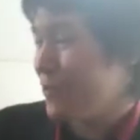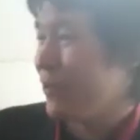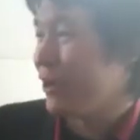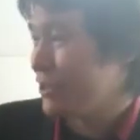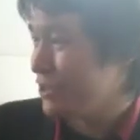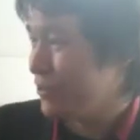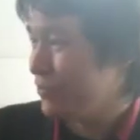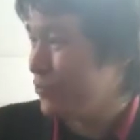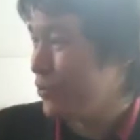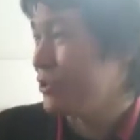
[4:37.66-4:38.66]
thoughts
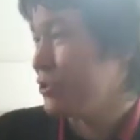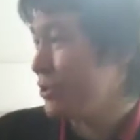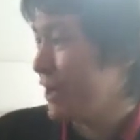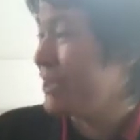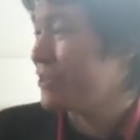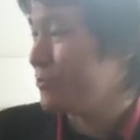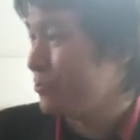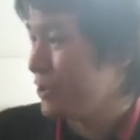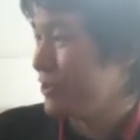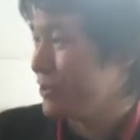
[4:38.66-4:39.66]
of what your
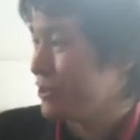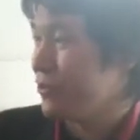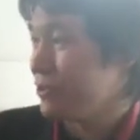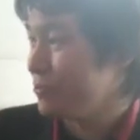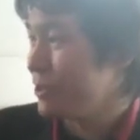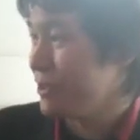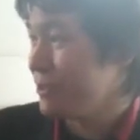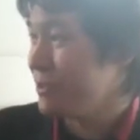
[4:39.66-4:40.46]
next beer is going to be.